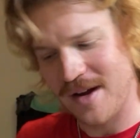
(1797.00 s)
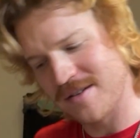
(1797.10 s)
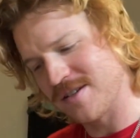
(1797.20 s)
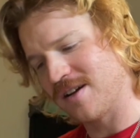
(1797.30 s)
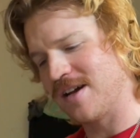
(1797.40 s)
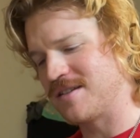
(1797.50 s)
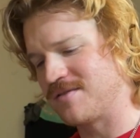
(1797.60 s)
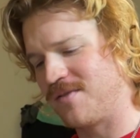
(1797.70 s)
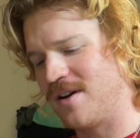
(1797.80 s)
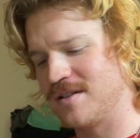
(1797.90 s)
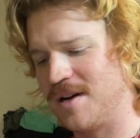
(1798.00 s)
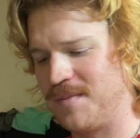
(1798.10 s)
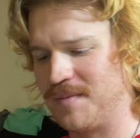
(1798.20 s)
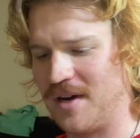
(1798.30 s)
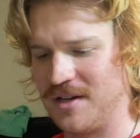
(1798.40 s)
My sunglasses fogged
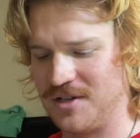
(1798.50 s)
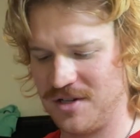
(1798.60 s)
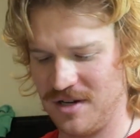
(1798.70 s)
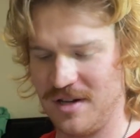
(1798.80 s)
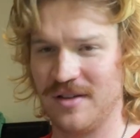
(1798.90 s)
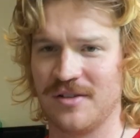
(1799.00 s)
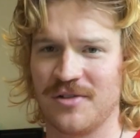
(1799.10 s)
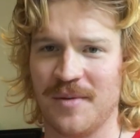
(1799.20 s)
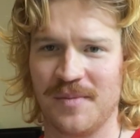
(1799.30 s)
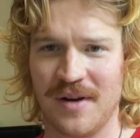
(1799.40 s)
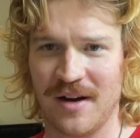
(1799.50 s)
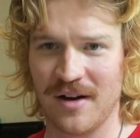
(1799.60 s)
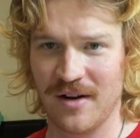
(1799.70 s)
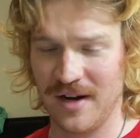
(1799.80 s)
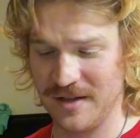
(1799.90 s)
up a bunch on the trip
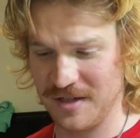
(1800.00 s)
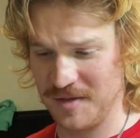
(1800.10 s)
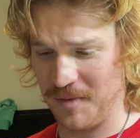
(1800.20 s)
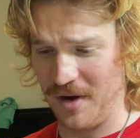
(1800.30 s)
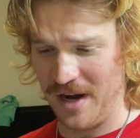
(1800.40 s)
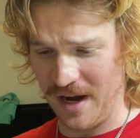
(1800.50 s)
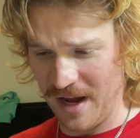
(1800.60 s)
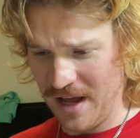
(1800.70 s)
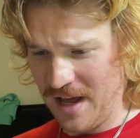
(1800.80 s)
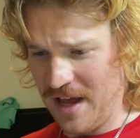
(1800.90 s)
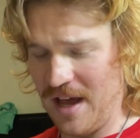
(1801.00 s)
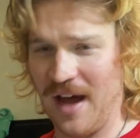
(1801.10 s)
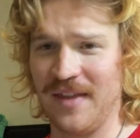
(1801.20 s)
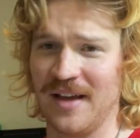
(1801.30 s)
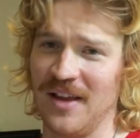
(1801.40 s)
here in the spring.
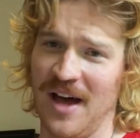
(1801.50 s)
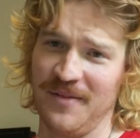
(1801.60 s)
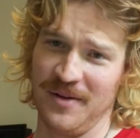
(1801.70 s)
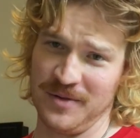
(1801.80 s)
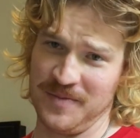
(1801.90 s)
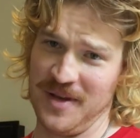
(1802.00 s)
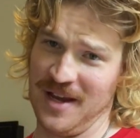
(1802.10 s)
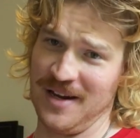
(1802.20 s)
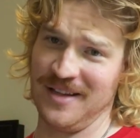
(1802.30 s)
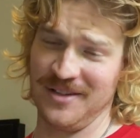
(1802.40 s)
I think a lot of it was me getting a